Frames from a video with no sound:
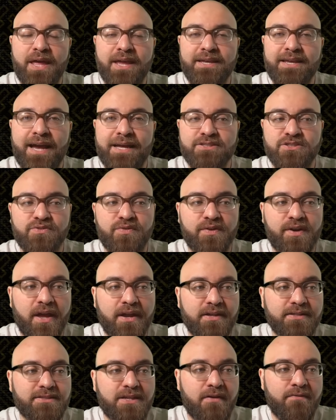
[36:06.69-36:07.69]
8 catches for
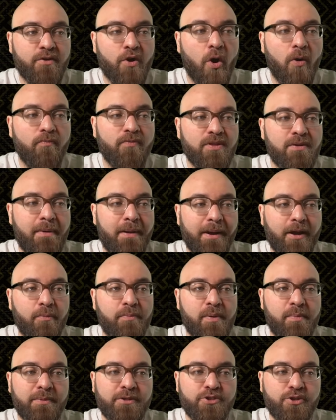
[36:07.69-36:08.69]
97. Hopefully, Michael
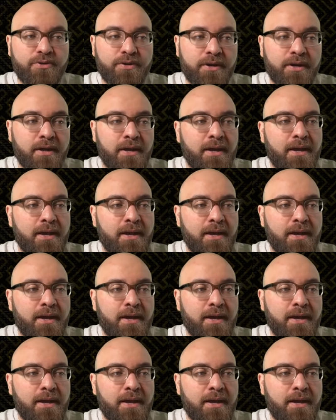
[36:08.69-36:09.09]
Pittman Jr.